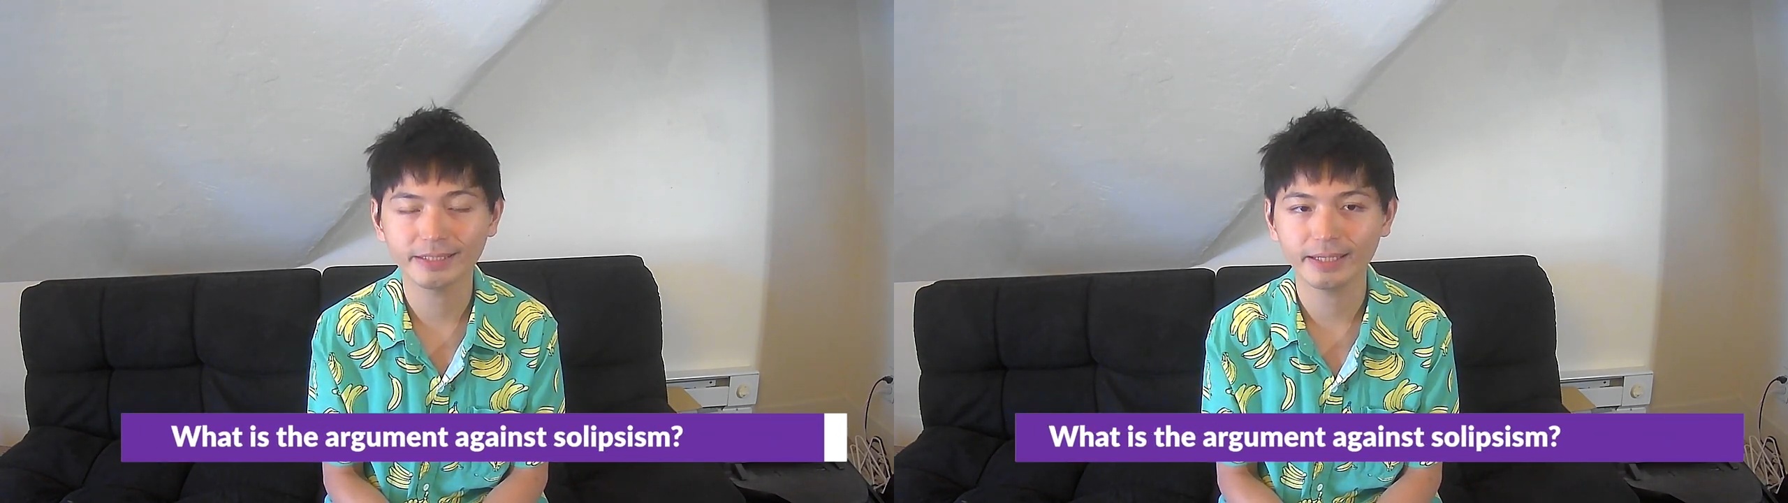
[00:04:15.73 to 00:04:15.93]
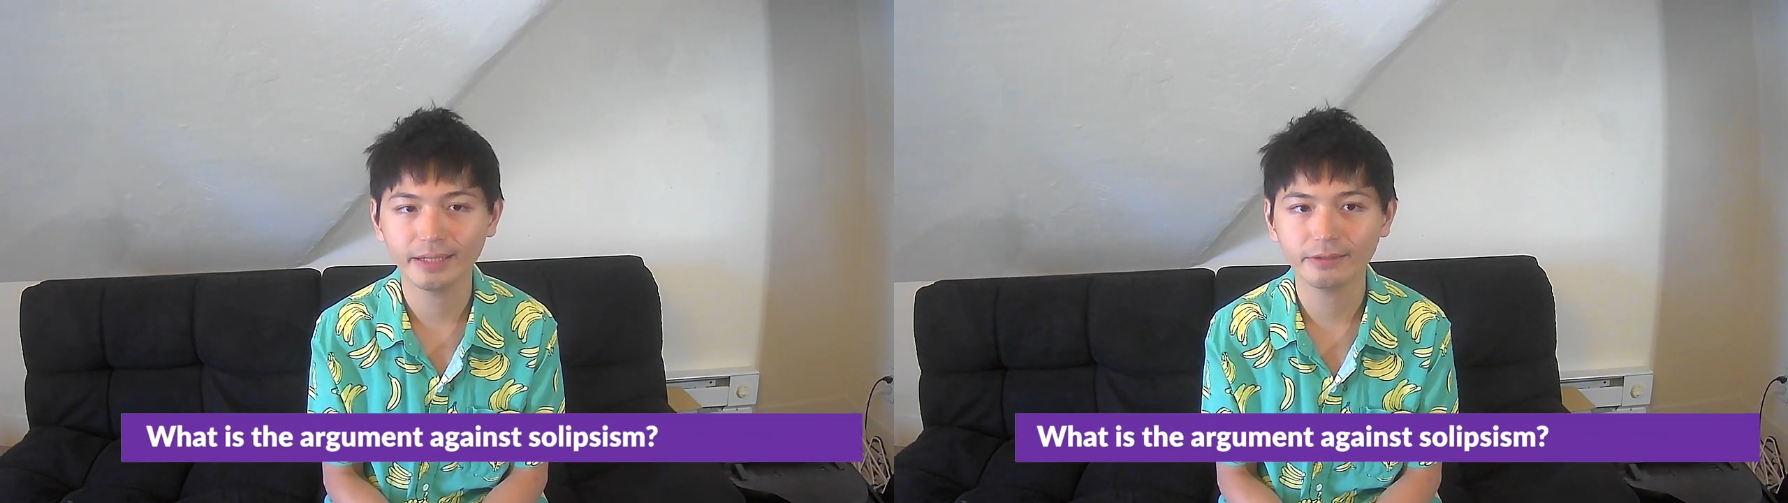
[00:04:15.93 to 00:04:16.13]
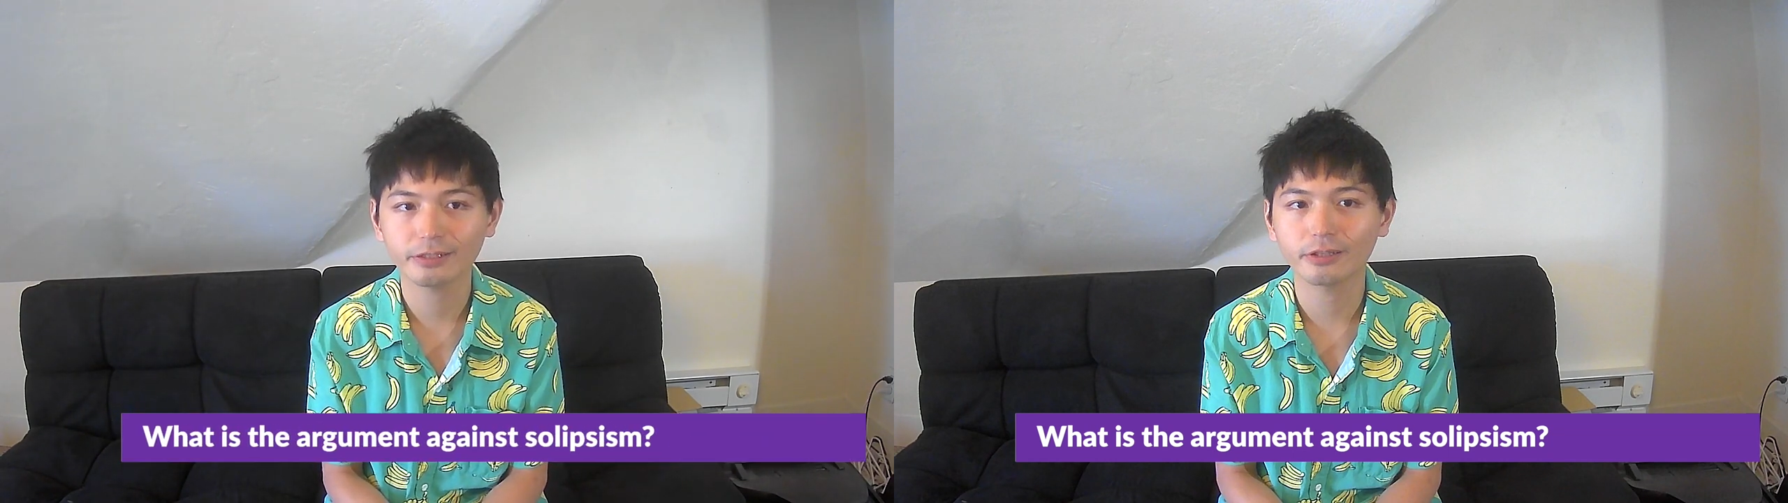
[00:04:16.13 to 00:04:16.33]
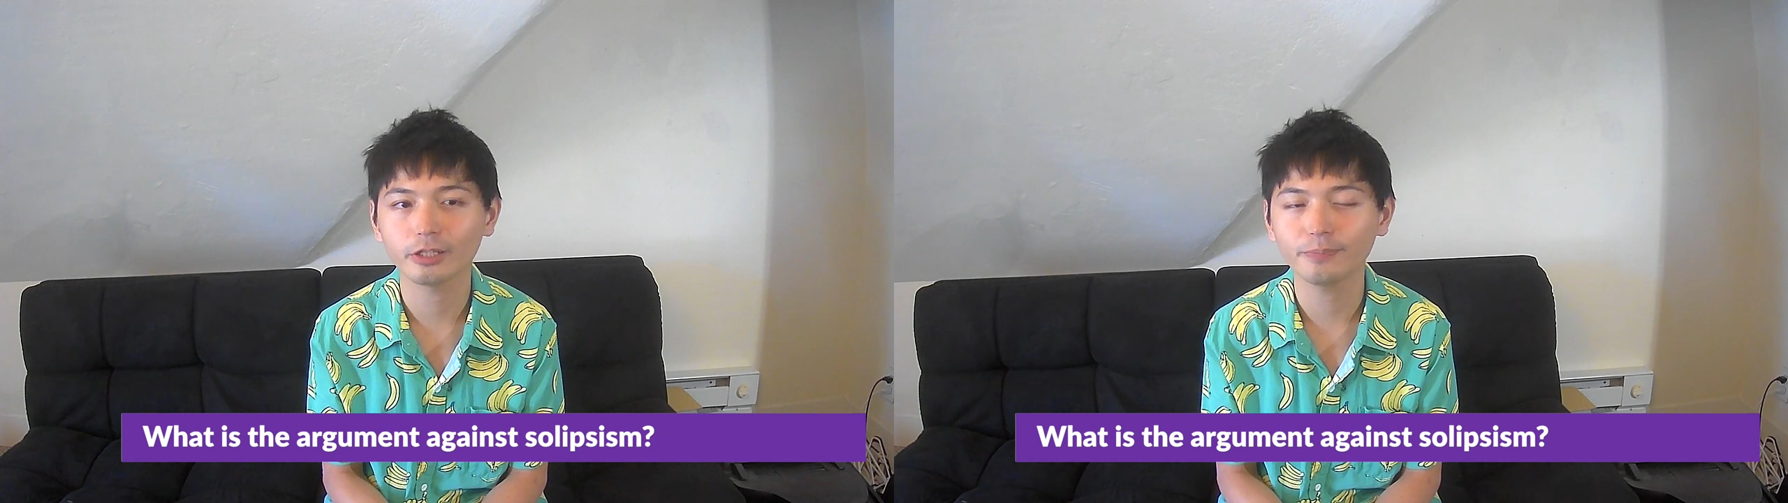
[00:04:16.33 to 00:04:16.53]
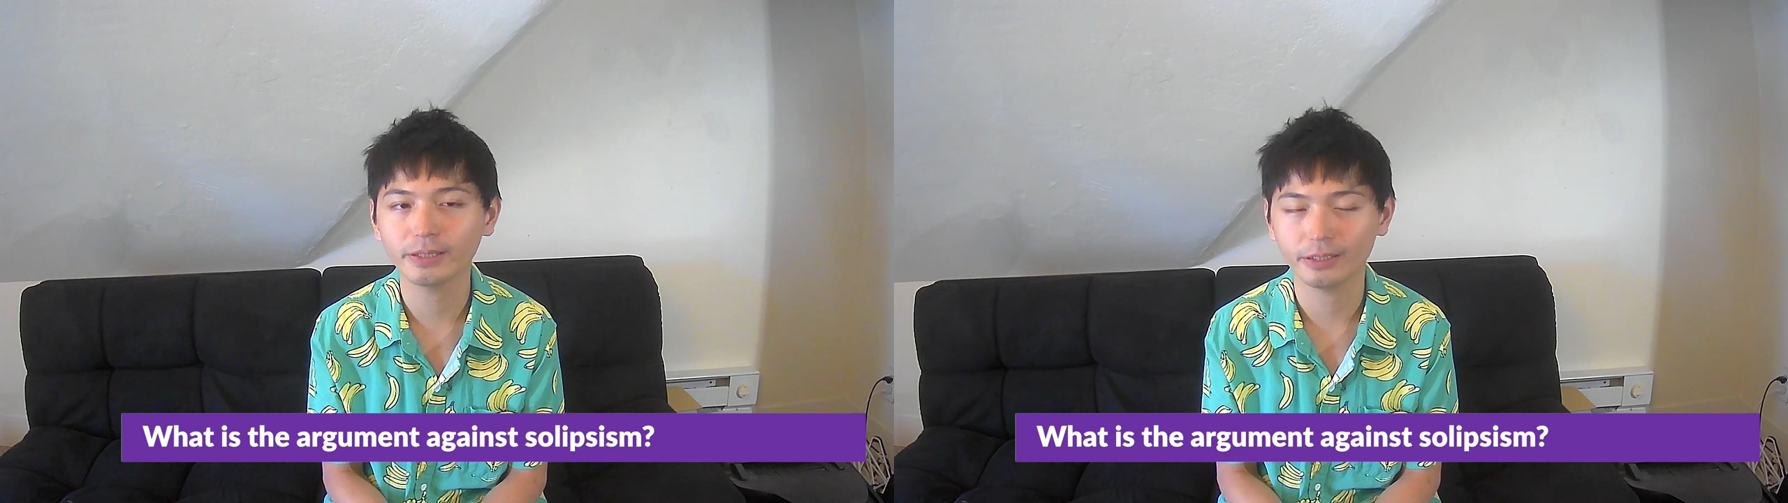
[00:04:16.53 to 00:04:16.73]
against
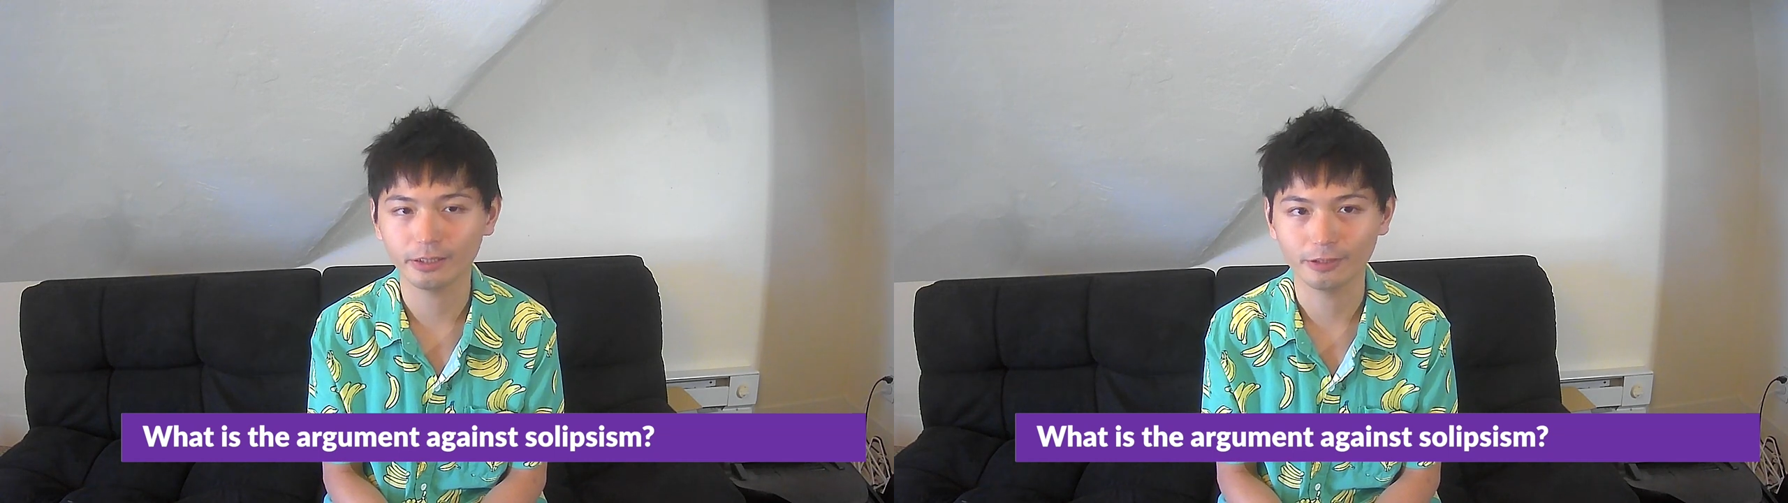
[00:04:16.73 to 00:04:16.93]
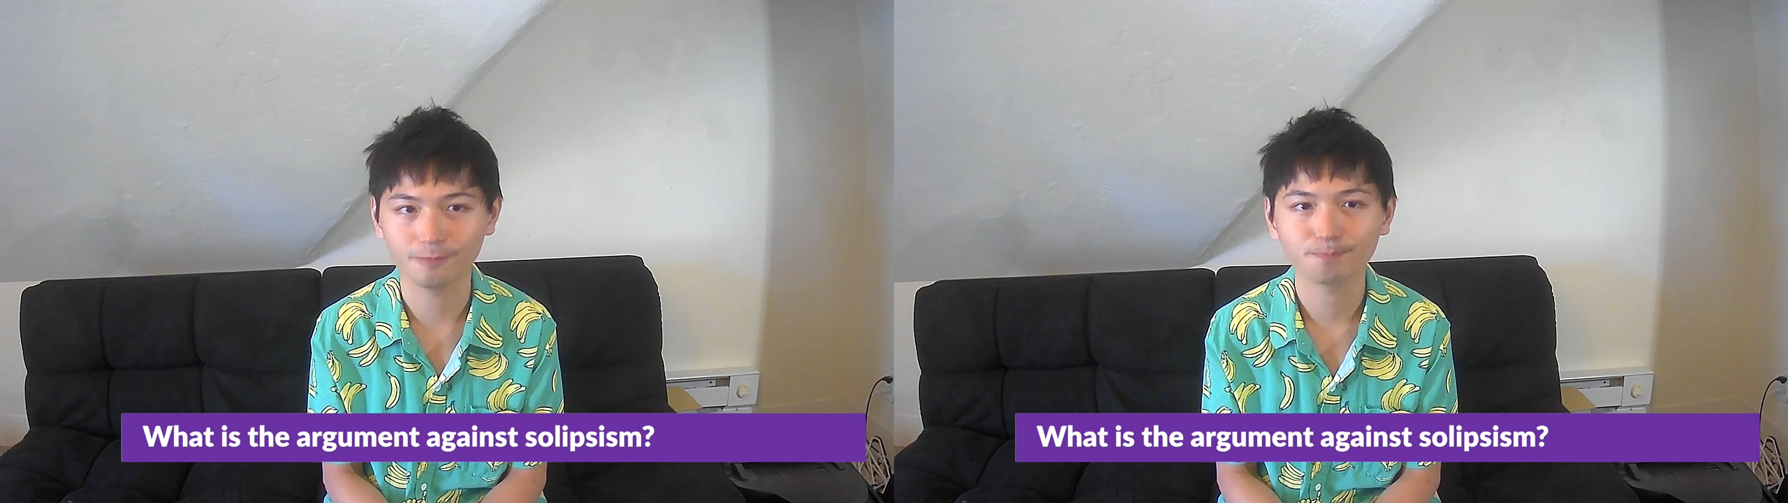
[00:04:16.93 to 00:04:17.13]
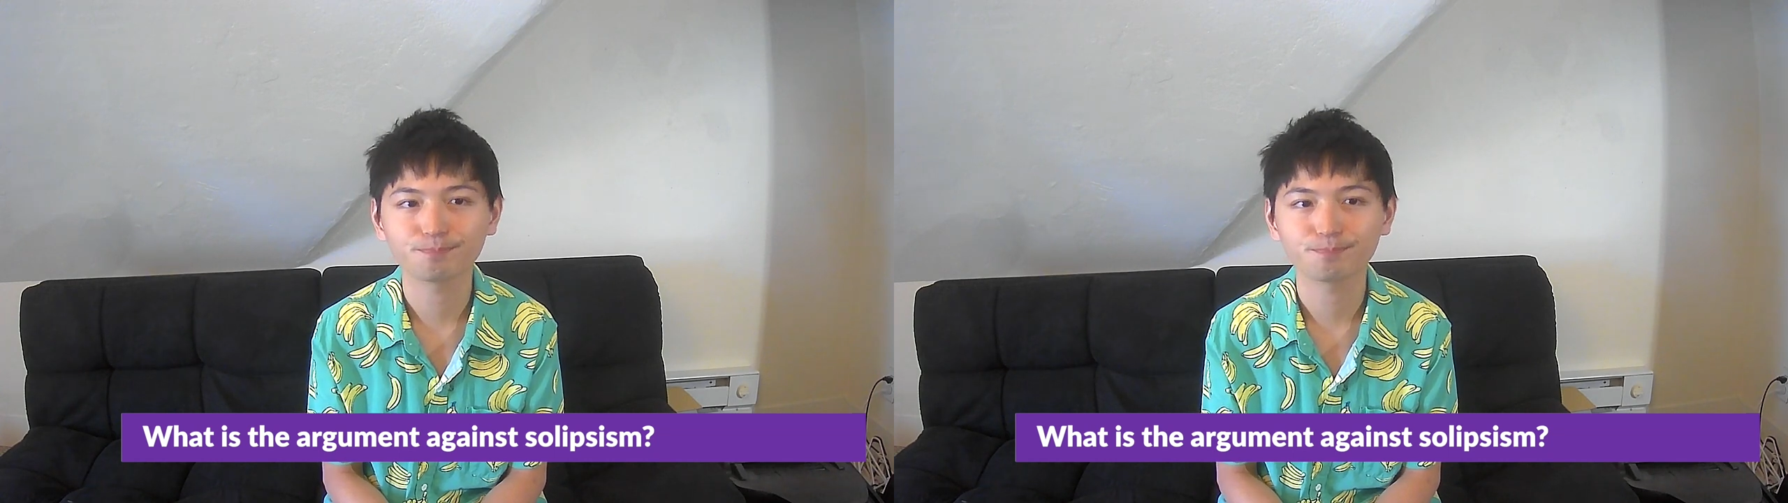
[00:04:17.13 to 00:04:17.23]
solipsism?